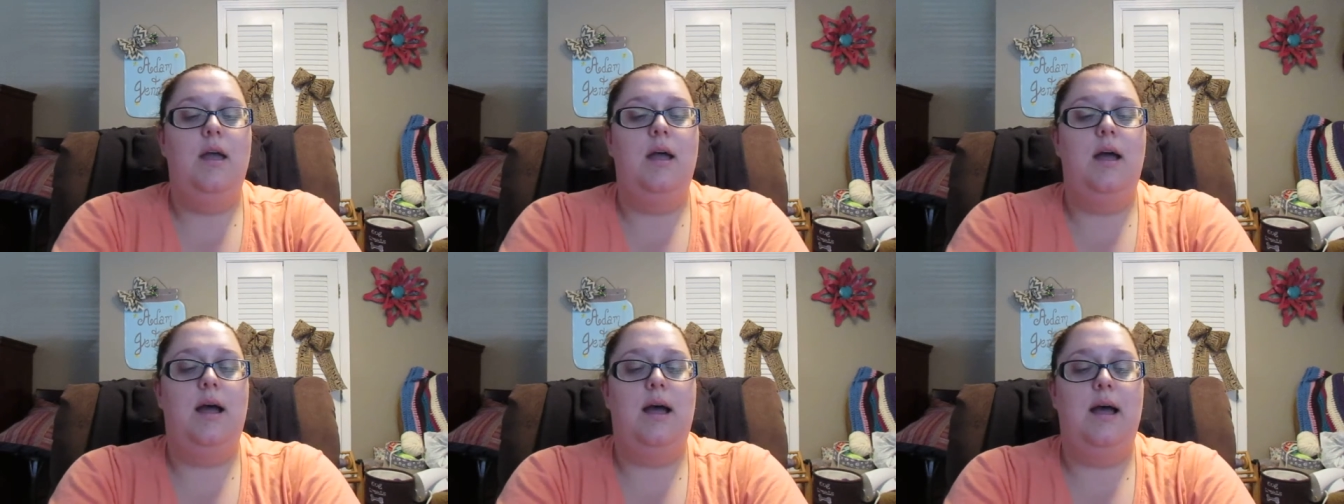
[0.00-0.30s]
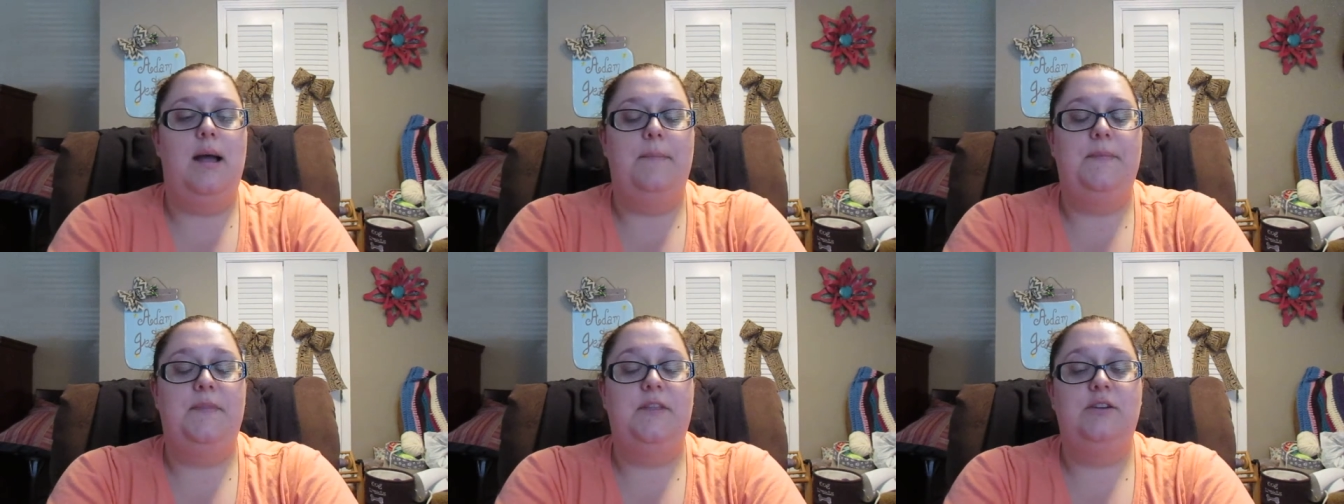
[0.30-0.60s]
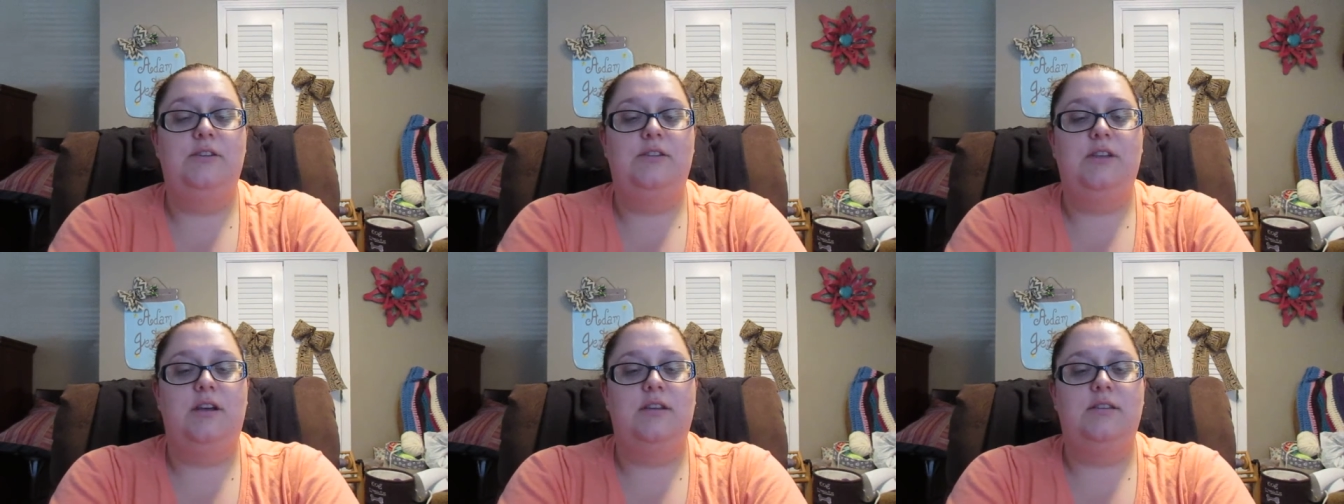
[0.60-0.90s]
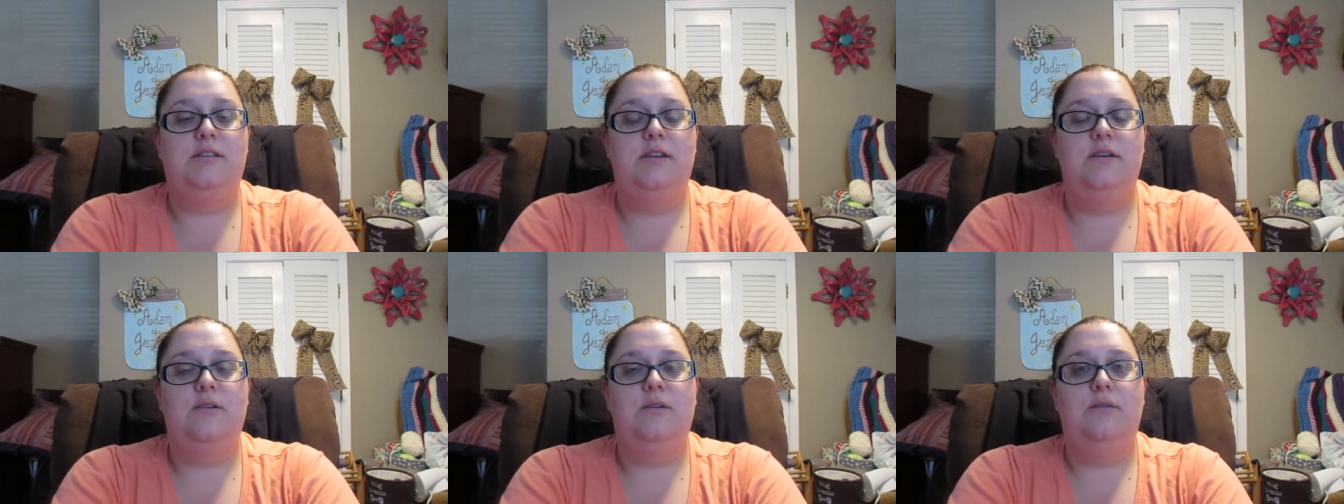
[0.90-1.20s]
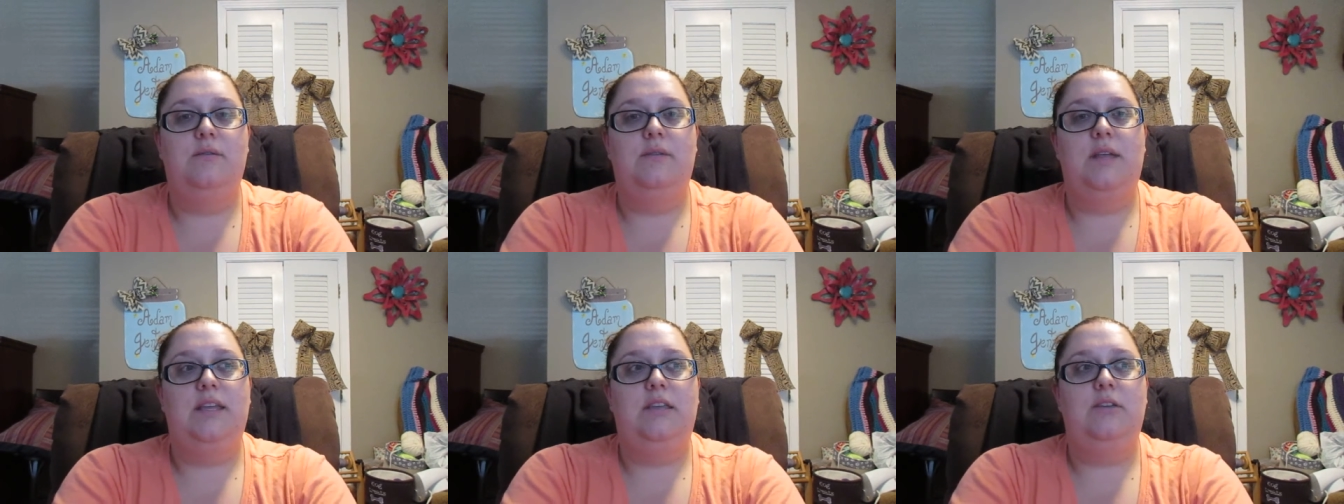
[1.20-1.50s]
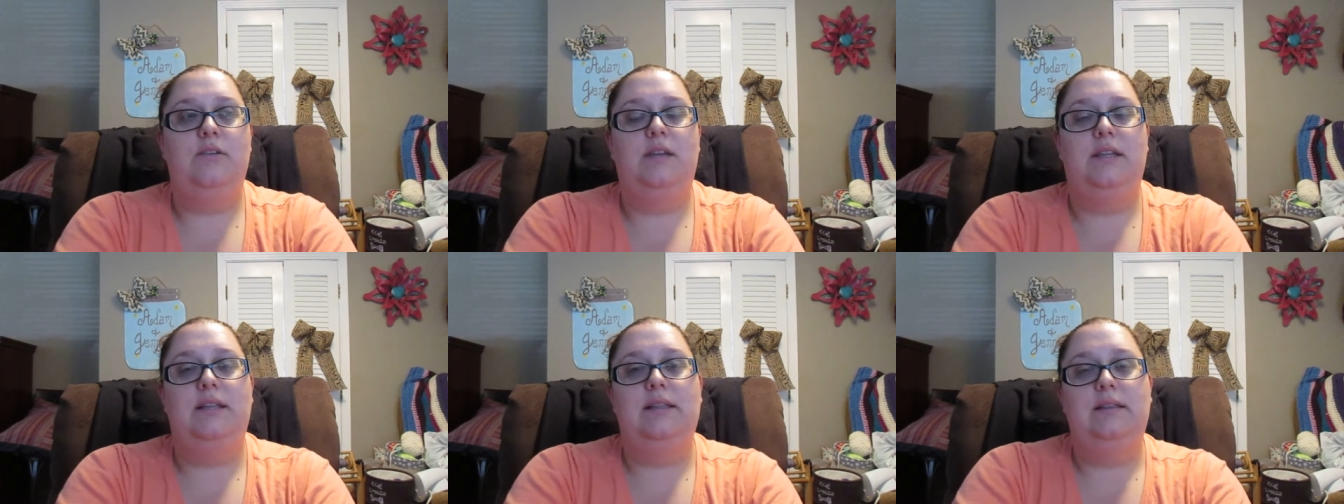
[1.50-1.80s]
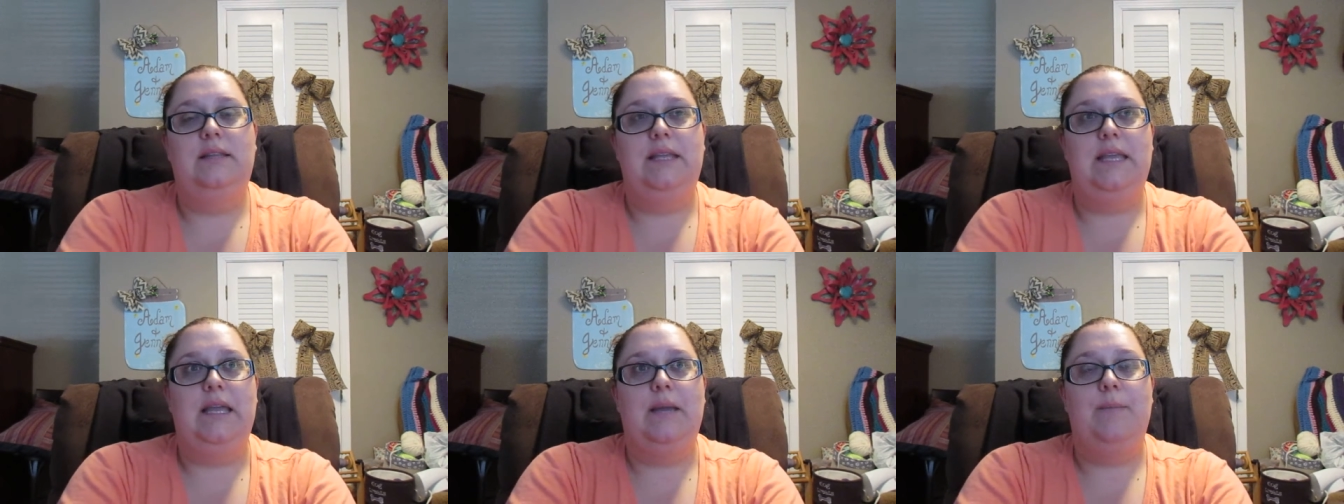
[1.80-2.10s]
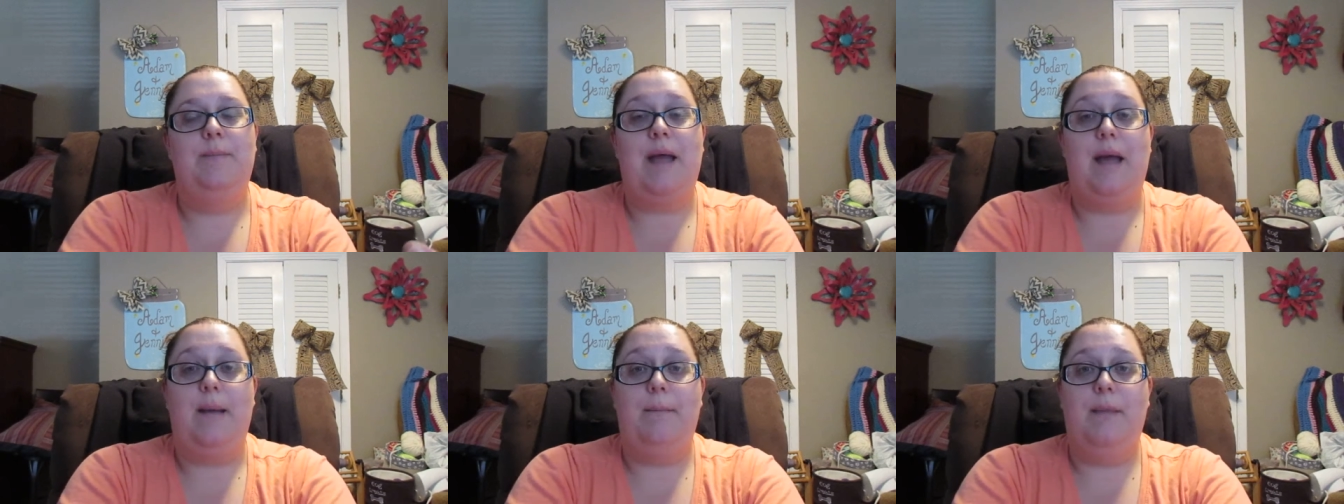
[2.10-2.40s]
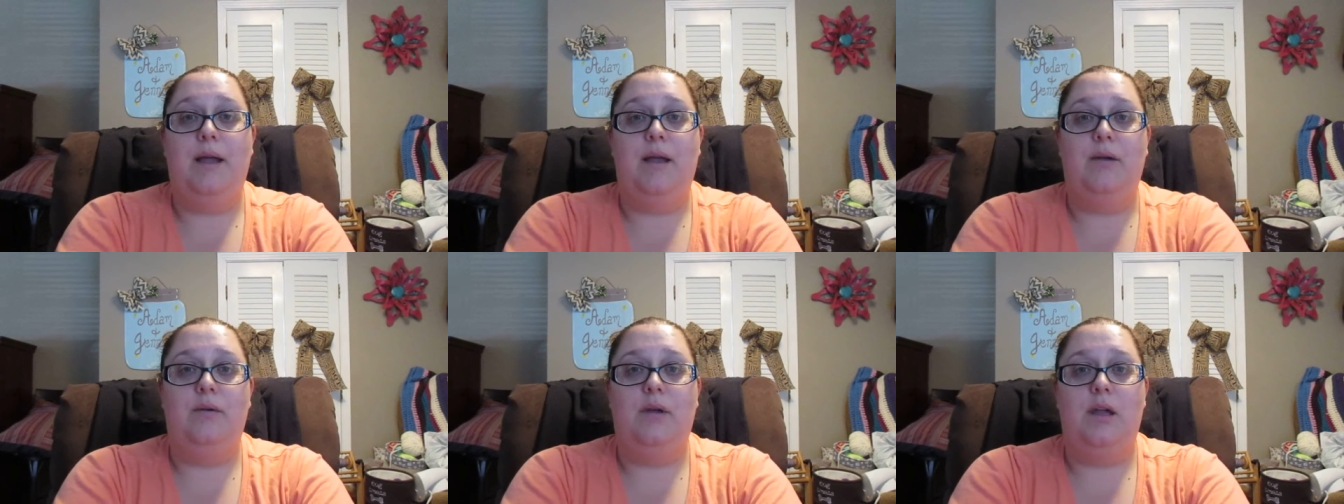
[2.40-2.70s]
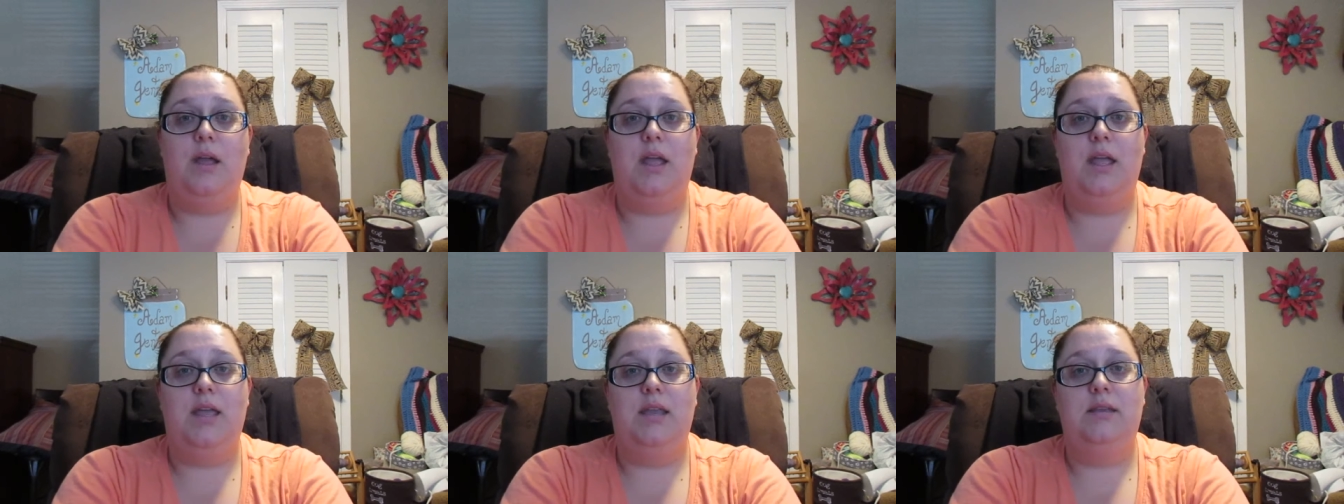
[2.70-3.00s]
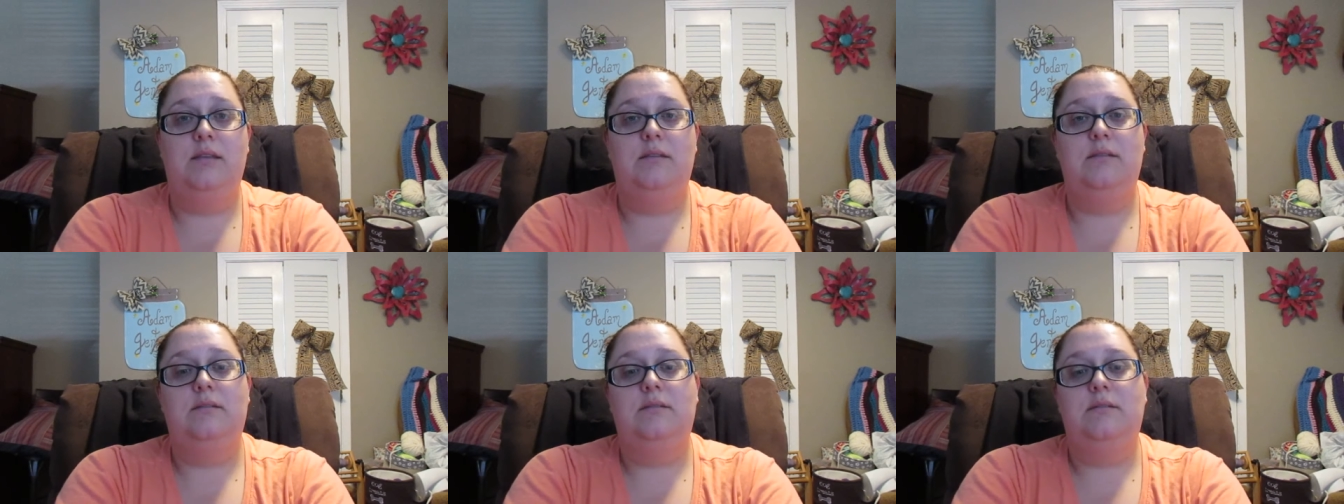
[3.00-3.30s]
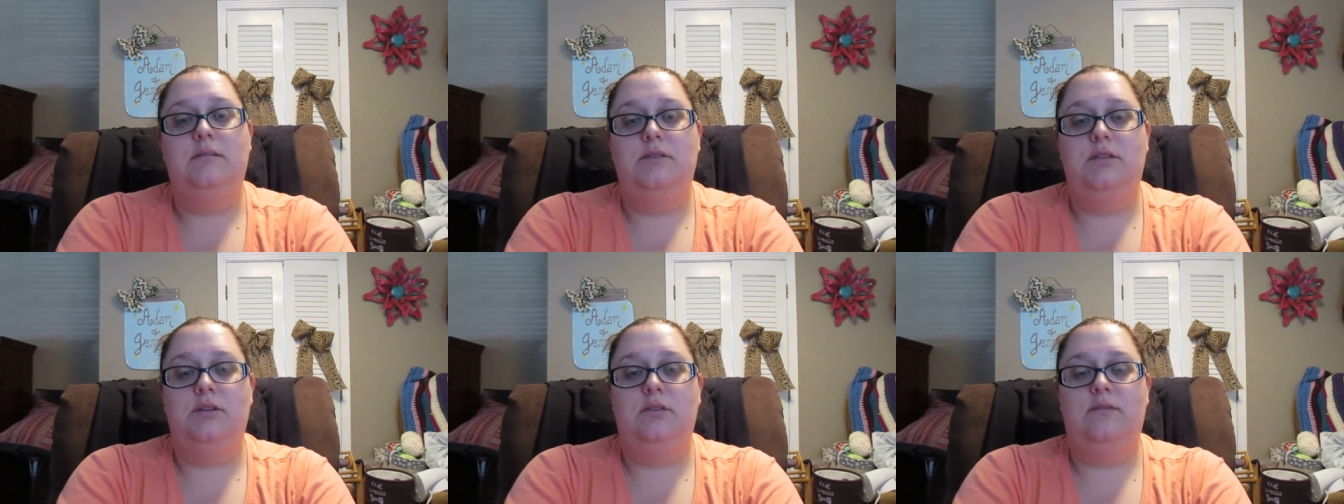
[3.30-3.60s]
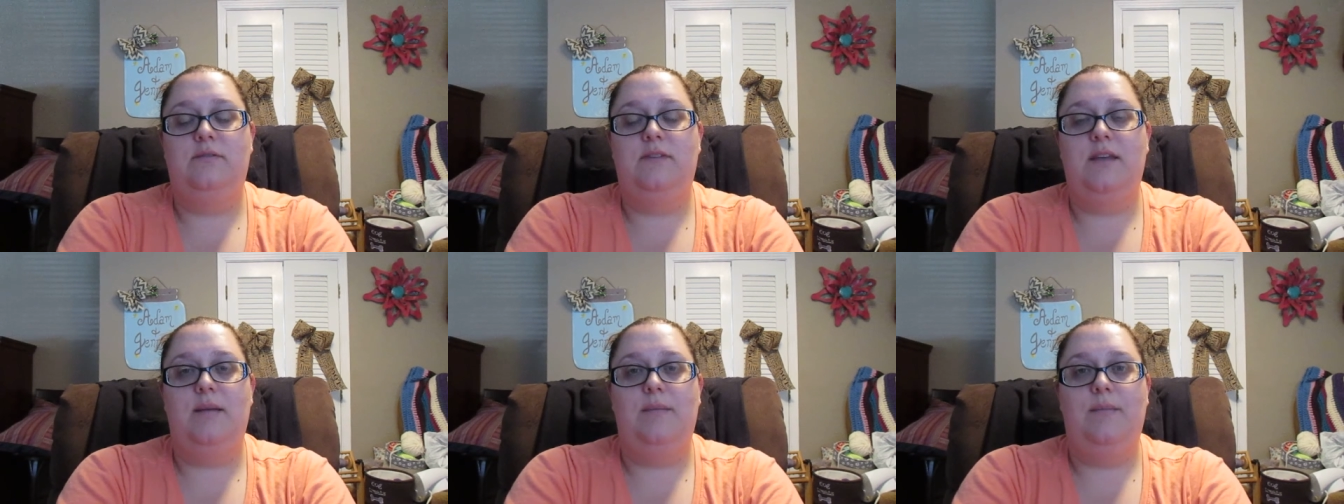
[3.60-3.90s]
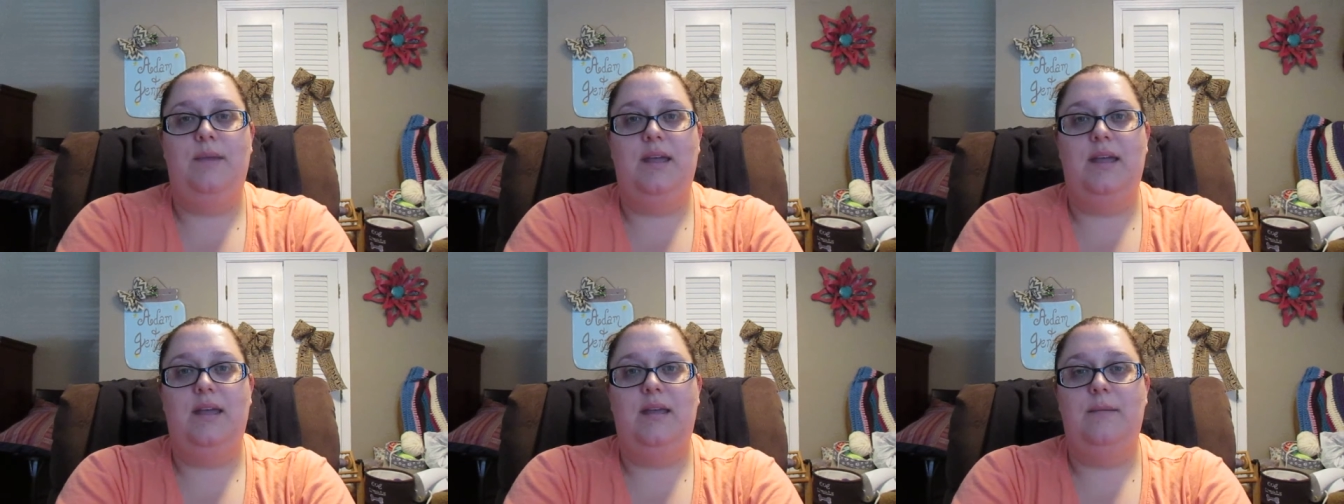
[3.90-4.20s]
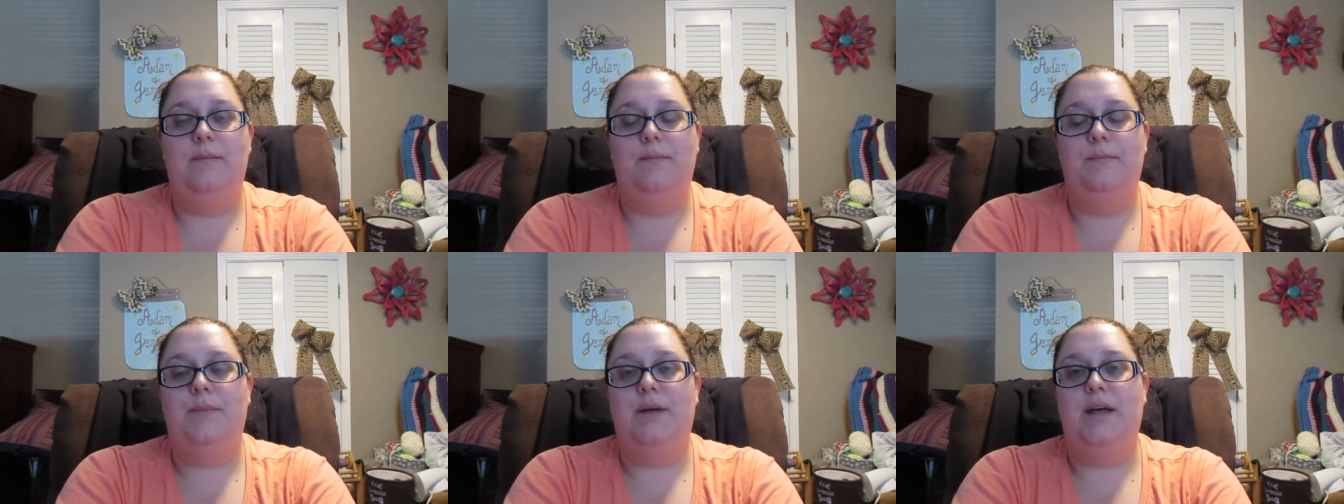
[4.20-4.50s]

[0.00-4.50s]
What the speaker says: There's also, like, you can link Map My Run to Fitbit,